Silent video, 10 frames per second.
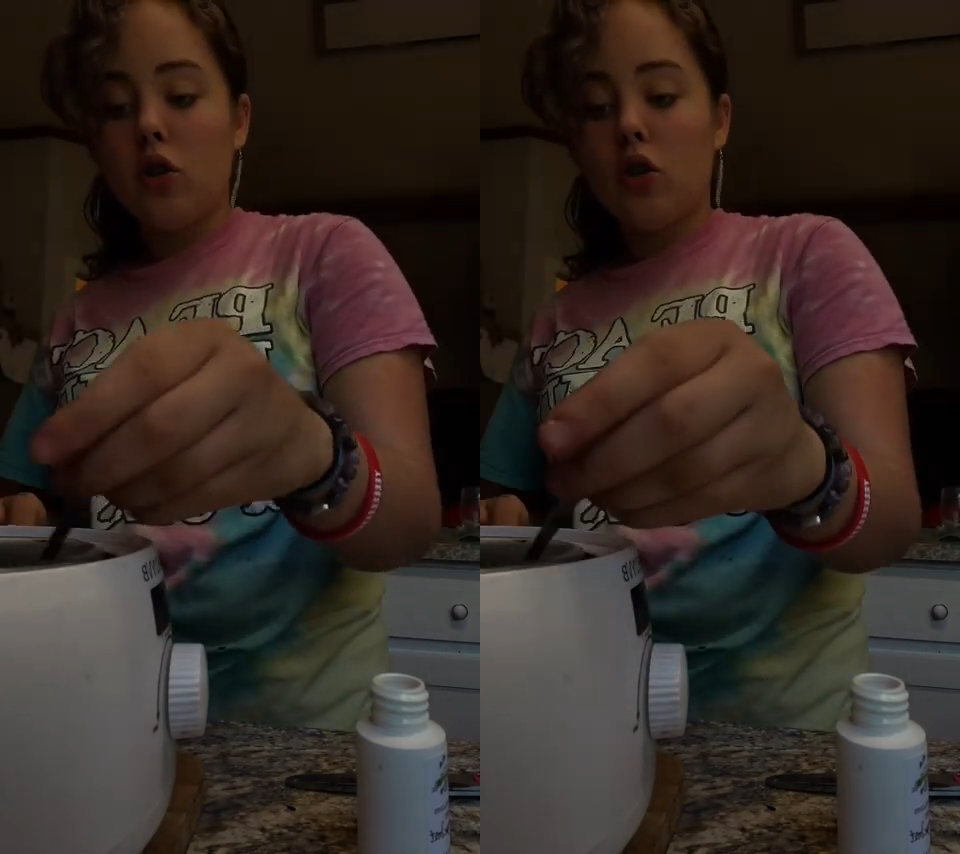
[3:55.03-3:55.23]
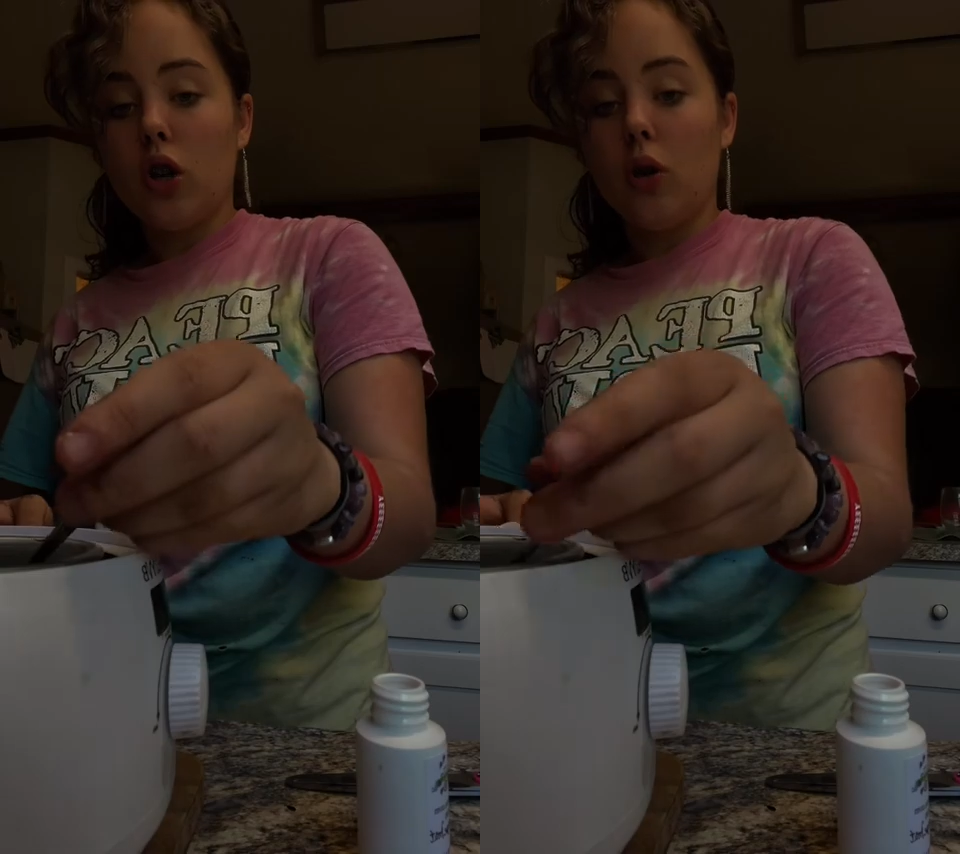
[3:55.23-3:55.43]

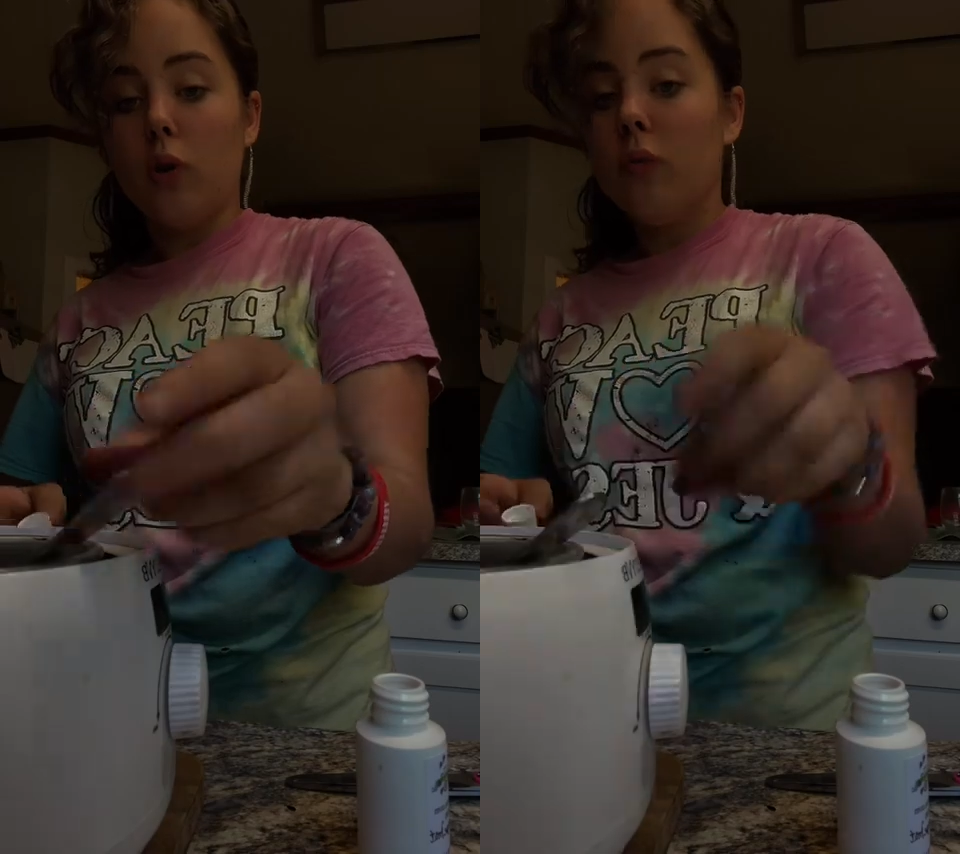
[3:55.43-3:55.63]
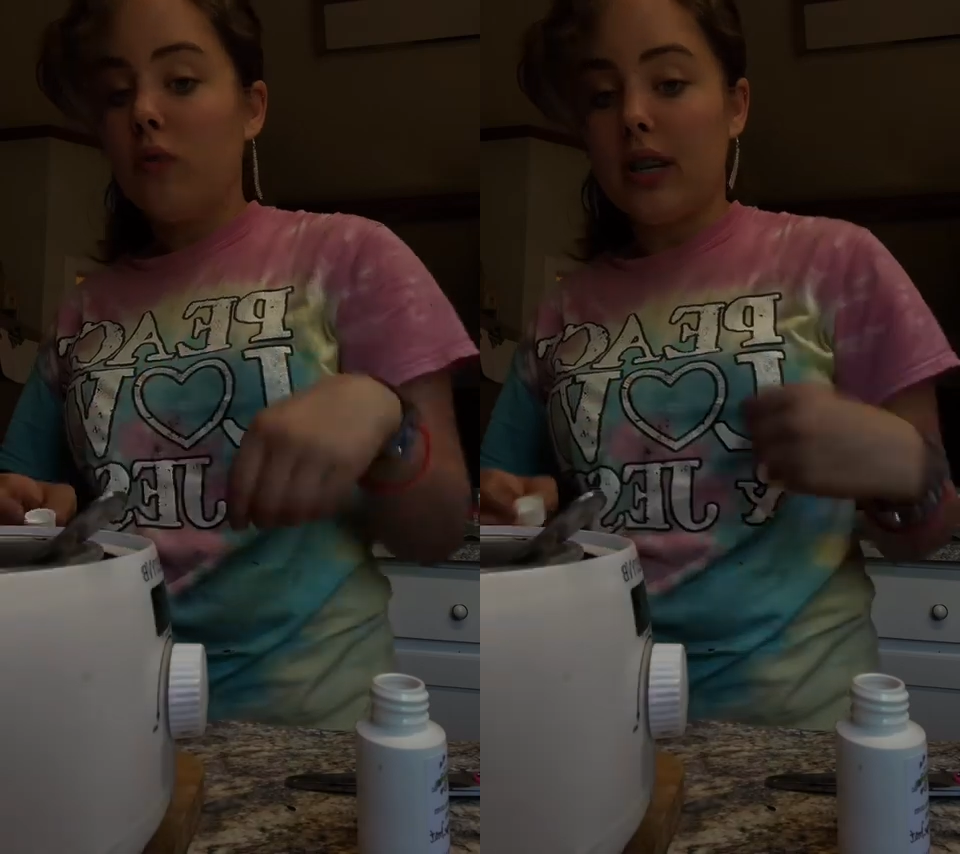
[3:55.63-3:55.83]
So
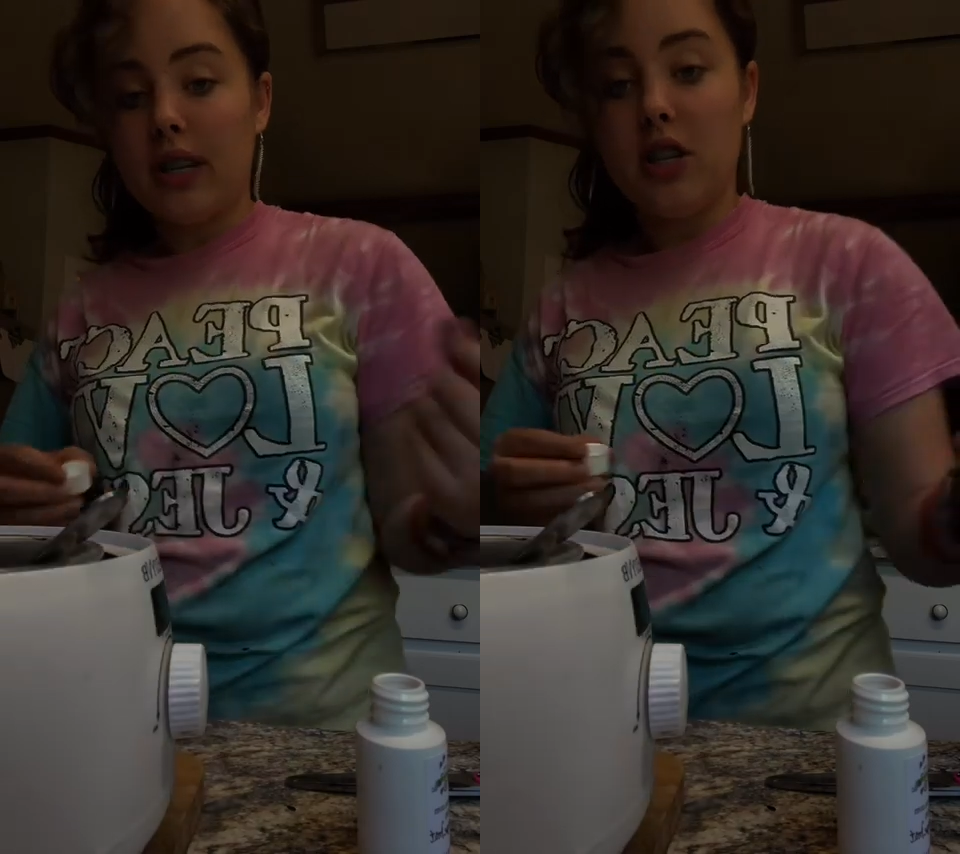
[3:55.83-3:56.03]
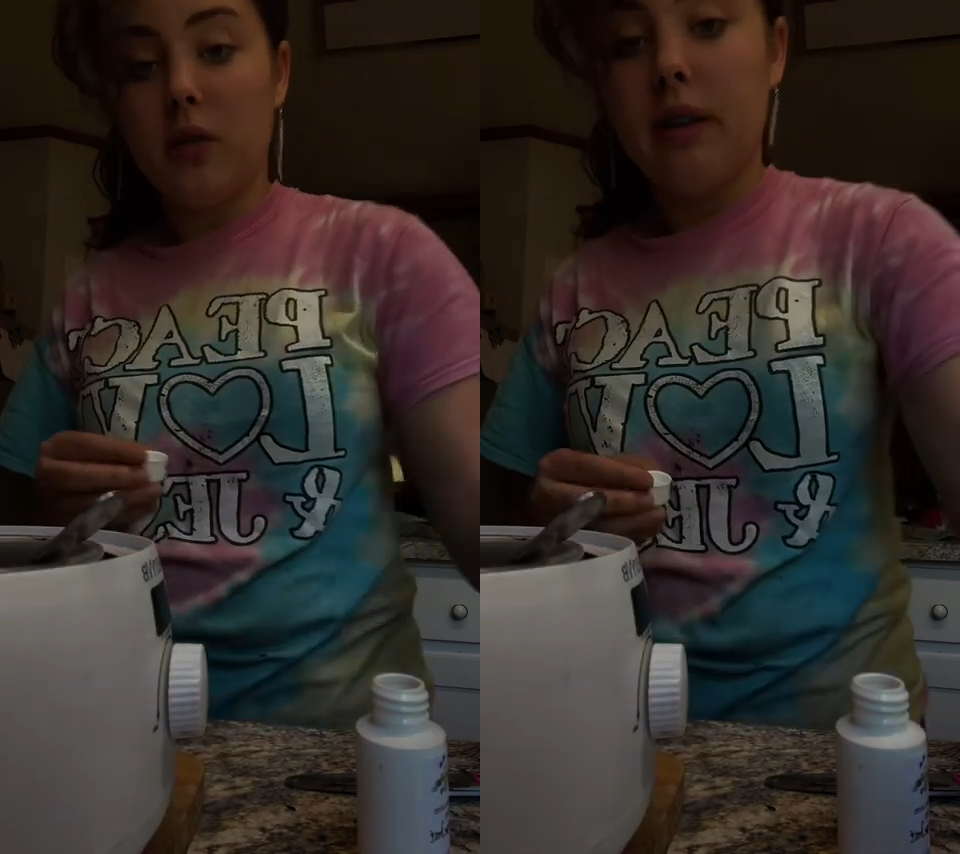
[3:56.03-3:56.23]
let's
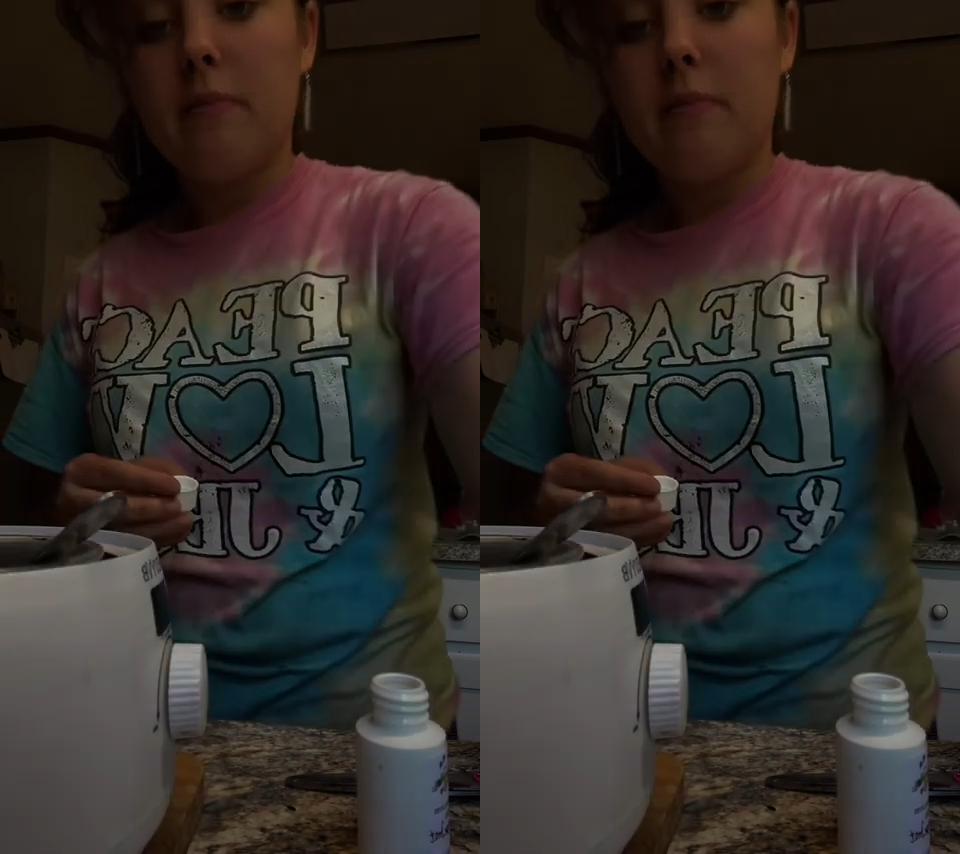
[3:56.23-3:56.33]
get to it.